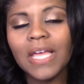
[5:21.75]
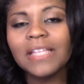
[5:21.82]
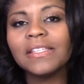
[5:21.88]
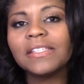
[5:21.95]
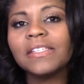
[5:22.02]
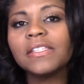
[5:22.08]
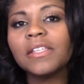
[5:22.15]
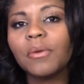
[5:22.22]

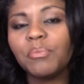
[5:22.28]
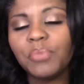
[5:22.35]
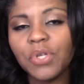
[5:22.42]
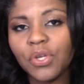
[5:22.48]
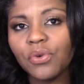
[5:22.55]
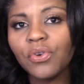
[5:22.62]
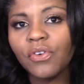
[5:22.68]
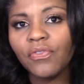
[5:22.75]
this is a
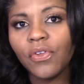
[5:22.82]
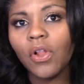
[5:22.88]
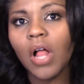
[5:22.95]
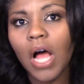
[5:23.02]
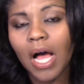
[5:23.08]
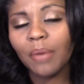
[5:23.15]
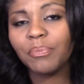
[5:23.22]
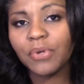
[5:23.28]

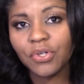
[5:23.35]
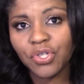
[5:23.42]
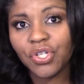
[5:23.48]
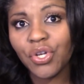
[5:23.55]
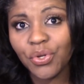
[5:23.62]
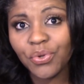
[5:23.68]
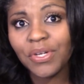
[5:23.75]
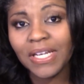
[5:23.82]
beautiful
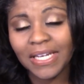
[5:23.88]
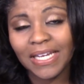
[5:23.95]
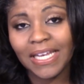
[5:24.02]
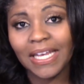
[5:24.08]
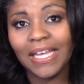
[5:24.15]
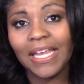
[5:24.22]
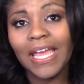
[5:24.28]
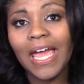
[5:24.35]

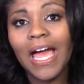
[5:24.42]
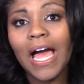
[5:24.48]
opportunity